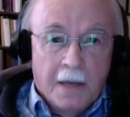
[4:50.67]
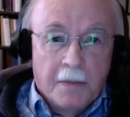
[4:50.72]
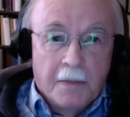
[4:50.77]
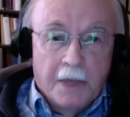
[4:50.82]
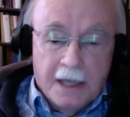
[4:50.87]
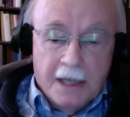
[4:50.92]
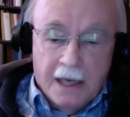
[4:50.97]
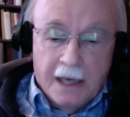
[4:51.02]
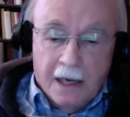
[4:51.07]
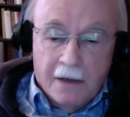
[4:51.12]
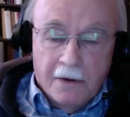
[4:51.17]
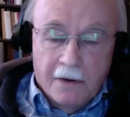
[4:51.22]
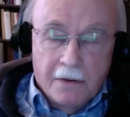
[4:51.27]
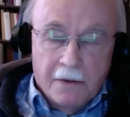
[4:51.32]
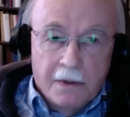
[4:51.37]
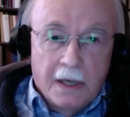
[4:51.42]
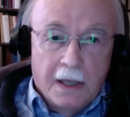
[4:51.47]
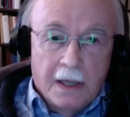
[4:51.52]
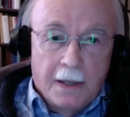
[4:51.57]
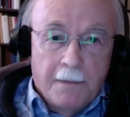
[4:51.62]
But now,
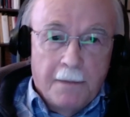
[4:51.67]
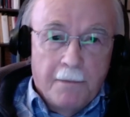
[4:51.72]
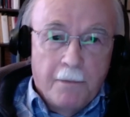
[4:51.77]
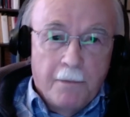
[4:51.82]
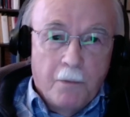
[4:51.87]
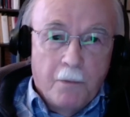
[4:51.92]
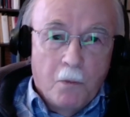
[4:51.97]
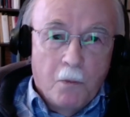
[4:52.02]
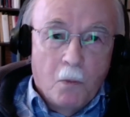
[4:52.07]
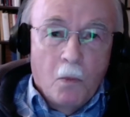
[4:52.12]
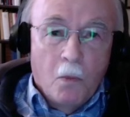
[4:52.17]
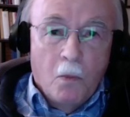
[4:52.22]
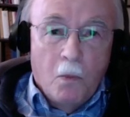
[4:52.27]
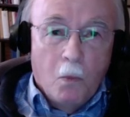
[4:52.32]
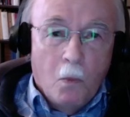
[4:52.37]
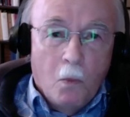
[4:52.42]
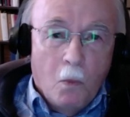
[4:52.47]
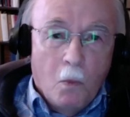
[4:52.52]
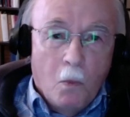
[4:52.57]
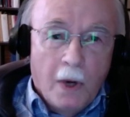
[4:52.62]
um,
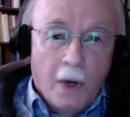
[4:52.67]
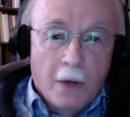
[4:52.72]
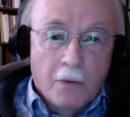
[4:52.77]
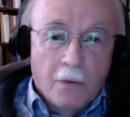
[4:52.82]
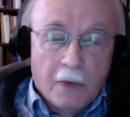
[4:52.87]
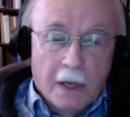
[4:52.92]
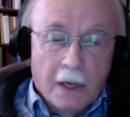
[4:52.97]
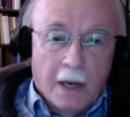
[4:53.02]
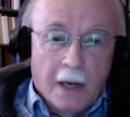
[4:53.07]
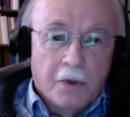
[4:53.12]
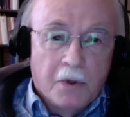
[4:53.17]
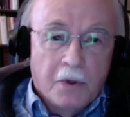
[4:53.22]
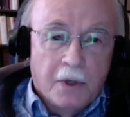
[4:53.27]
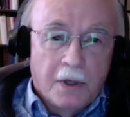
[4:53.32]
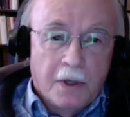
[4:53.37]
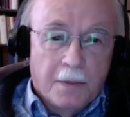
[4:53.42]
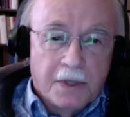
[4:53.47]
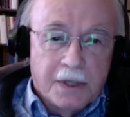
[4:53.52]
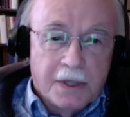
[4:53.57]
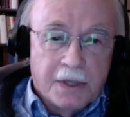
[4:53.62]
in what I'm
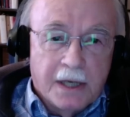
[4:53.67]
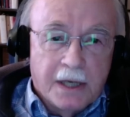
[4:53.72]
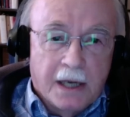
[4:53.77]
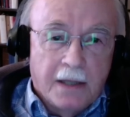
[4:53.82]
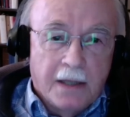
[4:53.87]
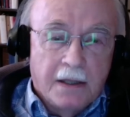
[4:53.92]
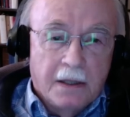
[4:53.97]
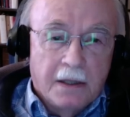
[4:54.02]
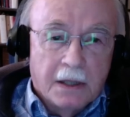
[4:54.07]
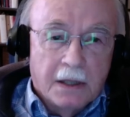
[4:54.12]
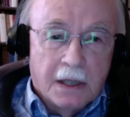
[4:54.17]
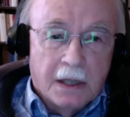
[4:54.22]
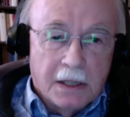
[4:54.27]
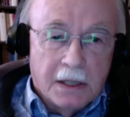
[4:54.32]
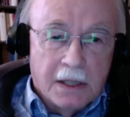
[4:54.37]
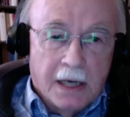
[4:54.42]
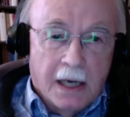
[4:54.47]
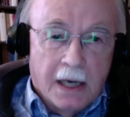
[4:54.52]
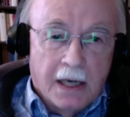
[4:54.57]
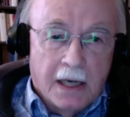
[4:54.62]
going to present,
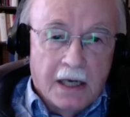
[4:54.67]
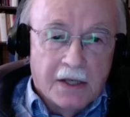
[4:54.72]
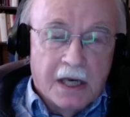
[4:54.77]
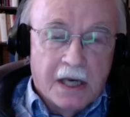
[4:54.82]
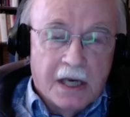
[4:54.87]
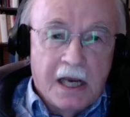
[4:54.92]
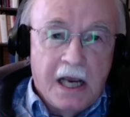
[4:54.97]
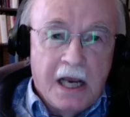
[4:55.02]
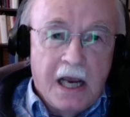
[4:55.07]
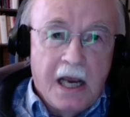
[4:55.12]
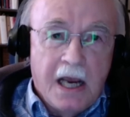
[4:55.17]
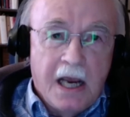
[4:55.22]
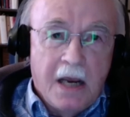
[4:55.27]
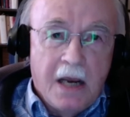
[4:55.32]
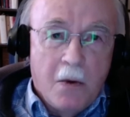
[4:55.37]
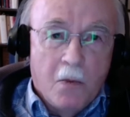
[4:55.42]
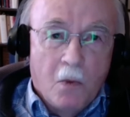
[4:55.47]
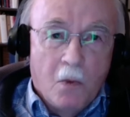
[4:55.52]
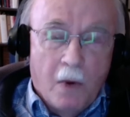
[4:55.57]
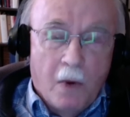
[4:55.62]
Ghazali is a
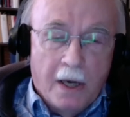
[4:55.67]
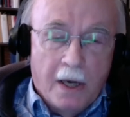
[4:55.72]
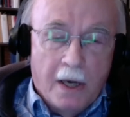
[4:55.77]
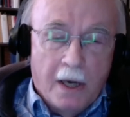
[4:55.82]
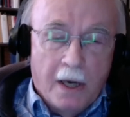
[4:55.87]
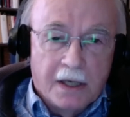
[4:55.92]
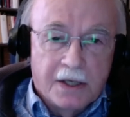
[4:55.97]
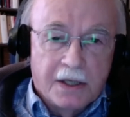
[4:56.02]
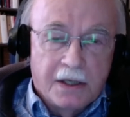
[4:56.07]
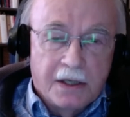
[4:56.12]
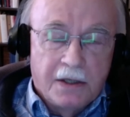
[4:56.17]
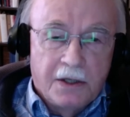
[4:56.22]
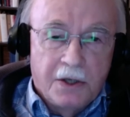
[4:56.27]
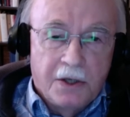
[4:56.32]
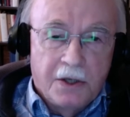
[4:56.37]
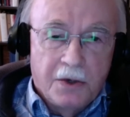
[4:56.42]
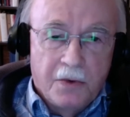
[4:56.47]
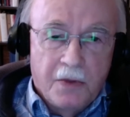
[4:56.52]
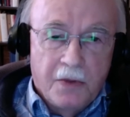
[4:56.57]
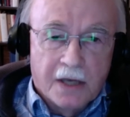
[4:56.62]
key witness
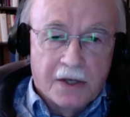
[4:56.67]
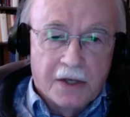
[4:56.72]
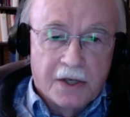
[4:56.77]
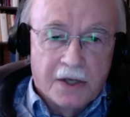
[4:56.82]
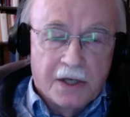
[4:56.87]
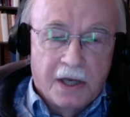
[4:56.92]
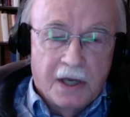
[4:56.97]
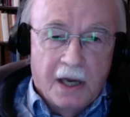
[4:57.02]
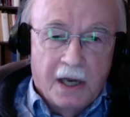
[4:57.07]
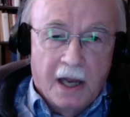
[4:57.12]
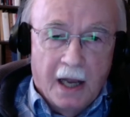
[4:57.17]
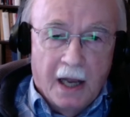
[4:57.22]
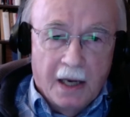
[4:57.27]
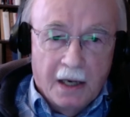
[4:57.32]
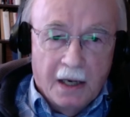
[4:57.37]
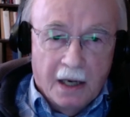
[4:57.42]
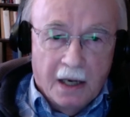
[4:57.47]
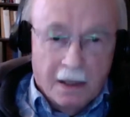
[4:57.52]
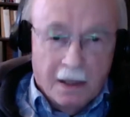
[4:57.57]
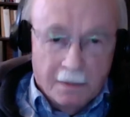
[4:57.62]
to this
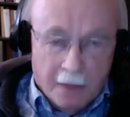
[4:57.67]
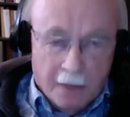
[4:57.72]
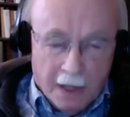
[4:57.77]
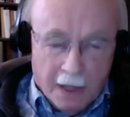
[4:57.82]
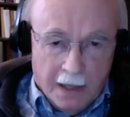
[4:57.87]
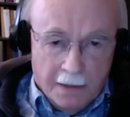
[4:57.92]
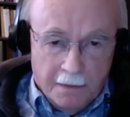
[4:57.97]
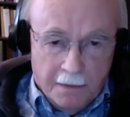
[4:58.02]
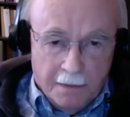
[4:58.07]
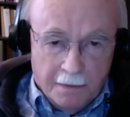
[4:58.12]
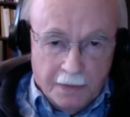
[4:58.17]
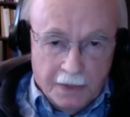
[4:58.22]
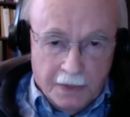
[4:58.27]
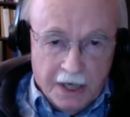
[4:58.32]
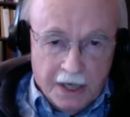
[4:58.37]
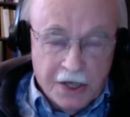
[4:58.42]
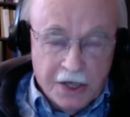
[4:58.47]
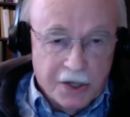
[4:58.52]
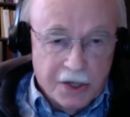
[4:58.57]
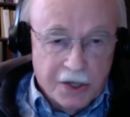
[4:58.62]
and uh,
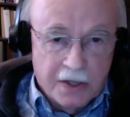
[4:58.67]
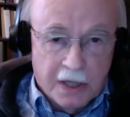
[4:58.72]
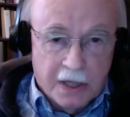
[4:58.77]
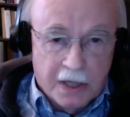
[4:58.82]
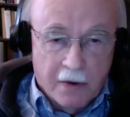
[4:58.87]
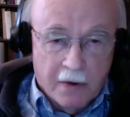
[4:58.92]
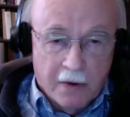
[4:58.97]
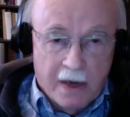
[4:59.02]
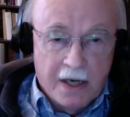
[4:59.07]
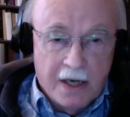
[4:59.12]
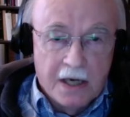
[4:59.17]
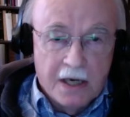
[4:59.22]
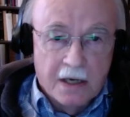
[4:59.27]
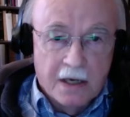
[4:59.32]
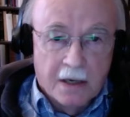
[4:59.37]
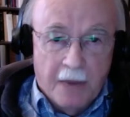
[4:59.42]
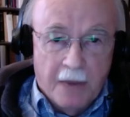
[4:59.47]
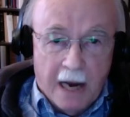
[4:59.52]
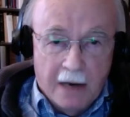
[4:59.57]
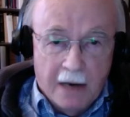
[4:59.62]
teaches us a great
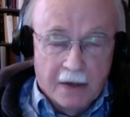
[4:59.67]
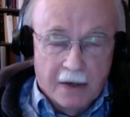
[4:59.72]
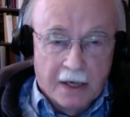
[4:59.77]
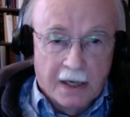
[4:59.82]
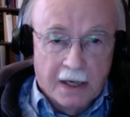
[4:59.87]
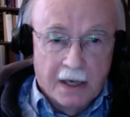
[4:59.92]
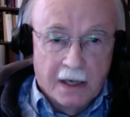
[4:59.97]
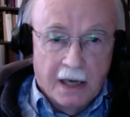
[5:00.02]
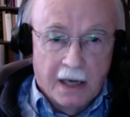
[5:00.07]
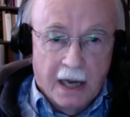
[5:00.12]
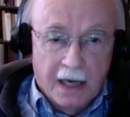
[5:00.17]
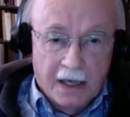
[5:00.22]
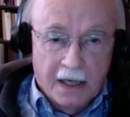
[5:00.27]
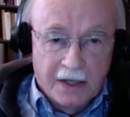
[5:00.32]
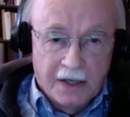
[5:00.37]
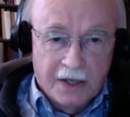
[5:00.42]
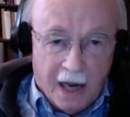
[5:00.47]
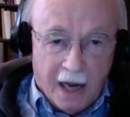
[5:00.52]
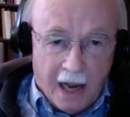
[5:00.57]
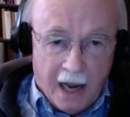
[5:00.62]
deal about it and
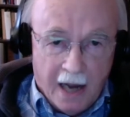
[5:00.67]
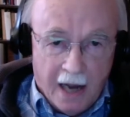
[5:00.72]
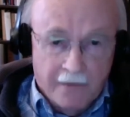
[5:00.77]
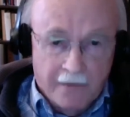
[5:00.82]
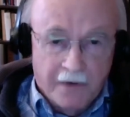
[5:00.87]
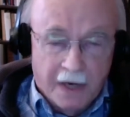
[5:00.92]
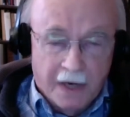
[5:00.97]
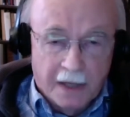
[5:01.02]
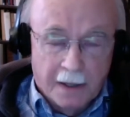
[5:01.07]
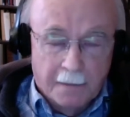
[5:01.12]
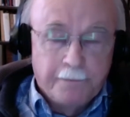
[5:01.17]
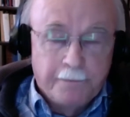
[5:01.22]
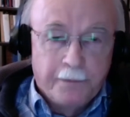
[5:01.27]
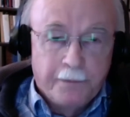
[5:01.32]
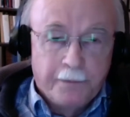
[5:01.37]
its advent.